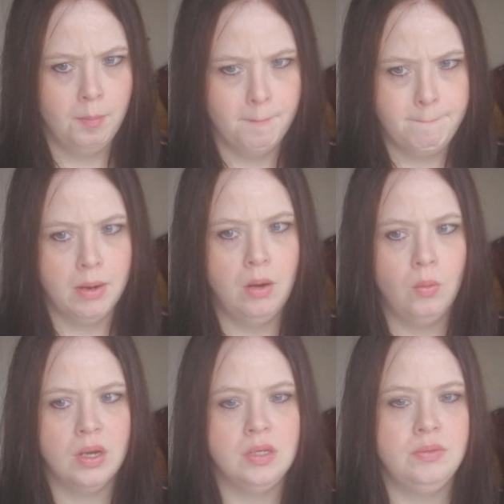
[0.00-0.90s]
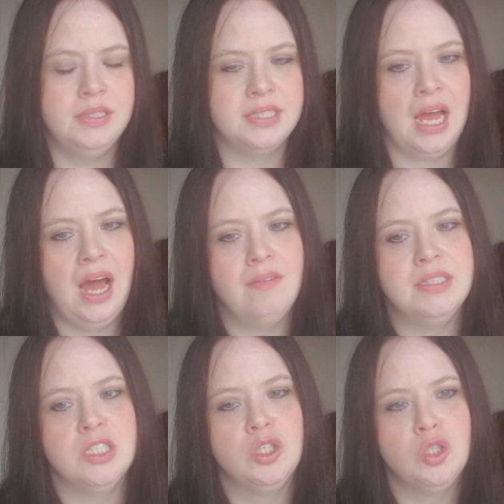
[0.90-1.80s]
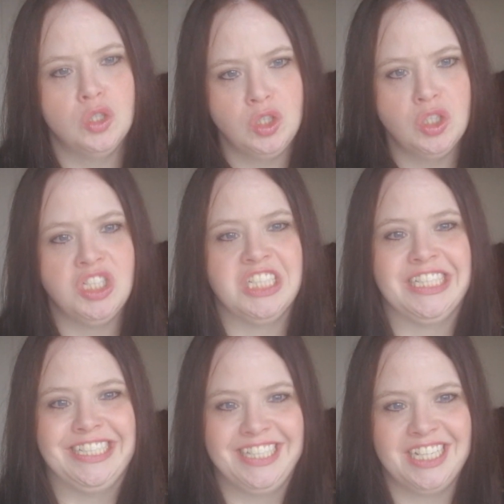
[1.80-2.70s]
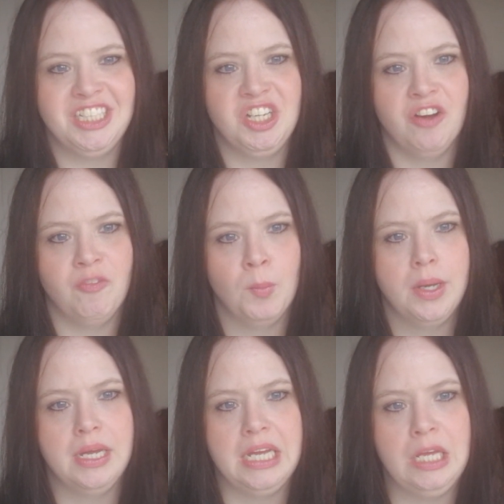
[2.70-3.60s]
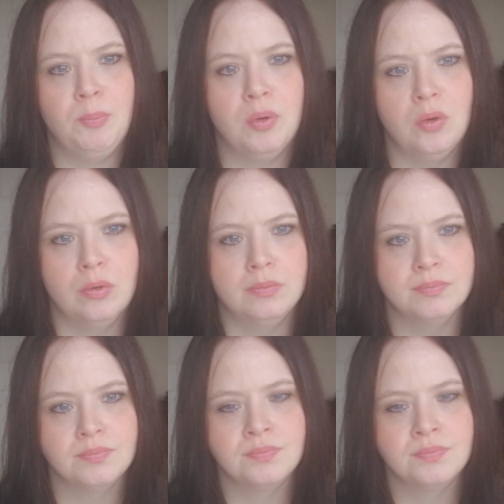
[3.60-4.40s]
But what you need to have is a good understanding of people,